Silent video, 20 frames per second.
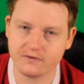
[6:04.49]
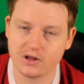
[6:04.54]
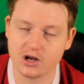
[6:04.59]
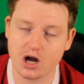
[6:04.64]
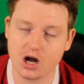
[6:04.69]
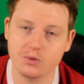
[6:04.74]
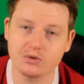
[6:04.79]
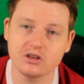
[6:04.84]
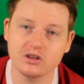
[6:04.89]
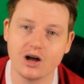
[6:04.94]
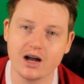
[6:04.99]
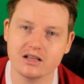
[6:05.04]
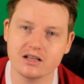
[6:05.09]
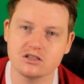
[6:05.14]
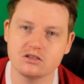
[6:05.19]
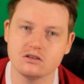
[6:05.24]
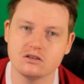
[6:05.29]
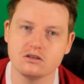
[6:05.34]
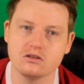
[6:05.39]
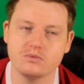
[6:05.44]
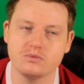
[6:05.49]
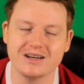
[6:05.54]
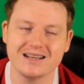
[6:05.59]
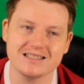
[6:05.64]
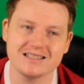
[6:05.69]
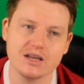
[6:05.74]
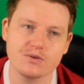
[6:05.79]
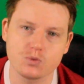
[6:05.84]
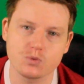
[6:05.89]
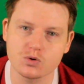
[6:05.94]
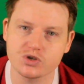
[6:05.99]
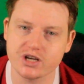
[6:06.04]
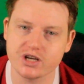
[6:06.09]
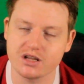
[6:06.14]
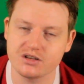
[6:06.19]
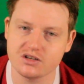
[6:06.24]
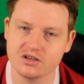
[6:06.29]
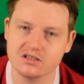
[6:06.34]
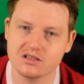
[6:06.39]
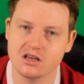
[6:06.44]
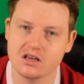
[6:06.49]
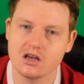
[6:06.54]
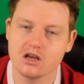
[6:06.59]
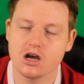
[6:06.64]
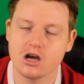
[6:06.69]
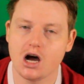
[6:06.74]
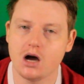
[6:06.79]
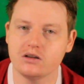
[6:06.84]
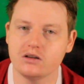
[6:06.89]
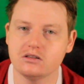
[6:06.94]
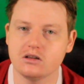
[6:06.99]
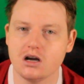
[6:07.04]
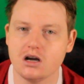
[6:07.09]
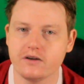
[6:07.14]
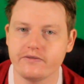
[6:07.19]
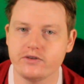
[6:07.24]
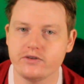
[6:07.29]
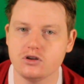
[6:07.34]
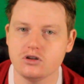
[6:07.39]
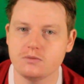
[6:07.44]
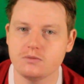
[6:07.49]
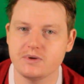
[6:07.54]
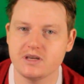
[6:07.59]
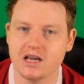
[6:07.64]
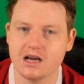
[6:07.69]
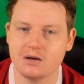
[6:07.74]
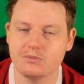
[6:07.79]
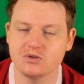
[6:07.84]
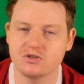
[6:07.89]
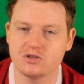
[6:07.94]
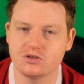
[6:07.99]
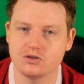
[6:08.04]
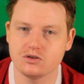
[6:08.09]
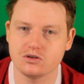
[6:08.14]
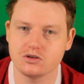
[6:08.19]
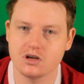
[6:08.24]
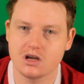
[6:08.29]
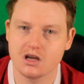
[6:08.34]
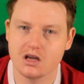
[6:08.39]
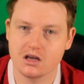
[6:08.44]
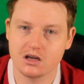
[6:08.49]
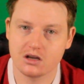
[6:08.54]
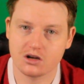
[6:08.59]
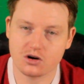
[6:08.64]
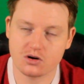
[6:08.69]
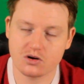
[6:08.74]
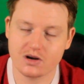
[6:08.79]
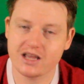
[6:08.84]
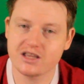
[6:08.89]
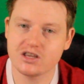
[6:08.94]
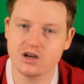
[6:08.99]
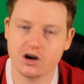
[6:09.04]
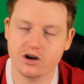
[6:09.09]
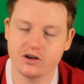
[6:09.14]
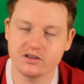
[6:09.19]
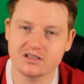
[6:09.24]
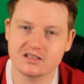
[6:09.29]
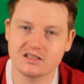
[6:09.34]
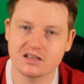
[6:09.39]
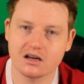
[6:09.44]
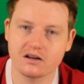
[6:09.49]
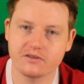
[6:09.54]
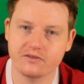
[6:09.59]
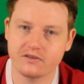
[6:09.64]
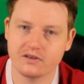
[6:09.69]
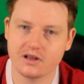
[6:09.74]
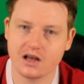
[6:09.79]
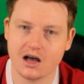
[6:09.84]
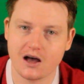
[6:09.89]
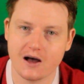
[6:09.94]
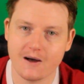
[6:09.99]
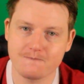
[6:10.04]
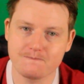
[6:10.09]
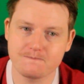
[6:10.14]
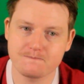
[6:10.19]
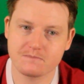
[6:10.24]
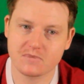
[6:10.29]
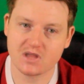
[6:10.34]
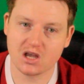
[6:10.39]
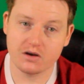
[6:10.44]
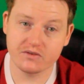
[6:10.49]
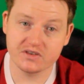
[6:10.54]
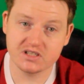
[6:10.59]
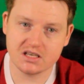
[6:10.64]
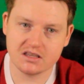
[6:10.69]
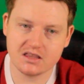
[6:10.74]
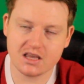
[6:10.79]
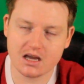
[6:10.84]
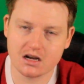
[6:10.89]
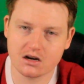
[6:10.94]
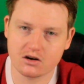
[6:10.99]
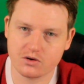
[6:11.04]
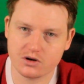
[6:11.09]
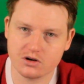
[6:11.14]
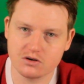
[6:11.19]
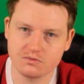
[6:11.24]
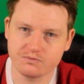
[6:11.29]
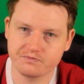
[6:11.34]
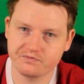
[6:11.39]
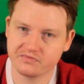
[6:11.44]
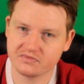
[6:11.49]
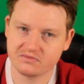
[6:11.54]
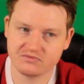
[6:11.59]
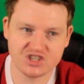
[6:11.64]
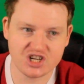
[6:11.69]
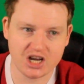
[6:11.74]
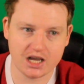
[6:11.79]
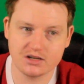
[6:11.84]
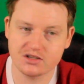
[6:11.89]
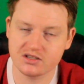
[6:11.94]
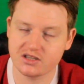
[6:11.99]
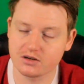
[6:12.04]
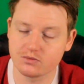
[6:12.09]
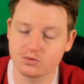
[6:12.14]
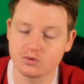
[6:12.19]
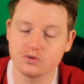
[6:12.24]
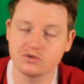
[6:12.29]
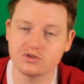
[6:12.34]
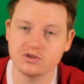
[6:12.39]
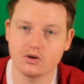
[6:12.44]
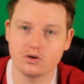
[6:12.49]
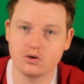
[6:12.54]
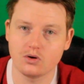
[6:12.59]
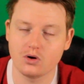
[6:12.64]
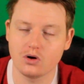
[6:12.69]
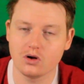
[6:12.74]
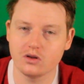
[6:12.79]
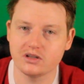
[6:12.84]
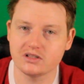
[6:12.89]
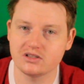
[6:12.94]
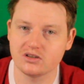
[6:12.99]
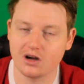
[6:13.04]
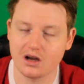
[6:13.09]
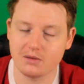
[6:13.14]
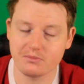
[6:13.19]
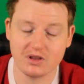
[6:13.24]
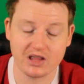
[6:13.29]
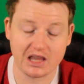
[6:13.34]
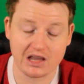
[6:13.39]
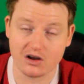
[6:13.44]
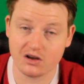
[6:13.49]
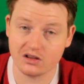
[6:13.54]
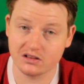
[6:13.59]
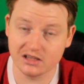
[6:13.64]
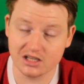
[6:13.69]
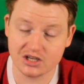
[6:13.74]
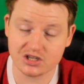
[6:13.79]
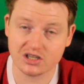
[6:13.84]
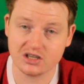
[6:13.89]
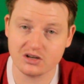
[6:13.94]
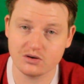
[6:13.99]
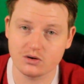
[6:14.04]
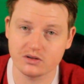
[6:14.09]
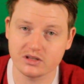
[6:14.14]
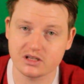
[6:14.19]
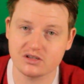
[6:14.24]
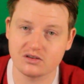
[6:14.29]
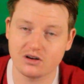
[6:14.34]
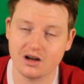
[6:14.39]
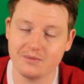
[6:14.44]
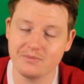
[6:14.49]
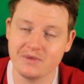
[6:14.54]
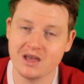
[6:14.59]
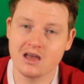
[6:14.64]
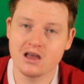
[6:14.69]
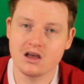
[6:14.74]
Like, I would like to, when I say rule changes, I would like for you to be able to create your own stuff. Obviously, the NRL changes their rules all the time, like literally all the time.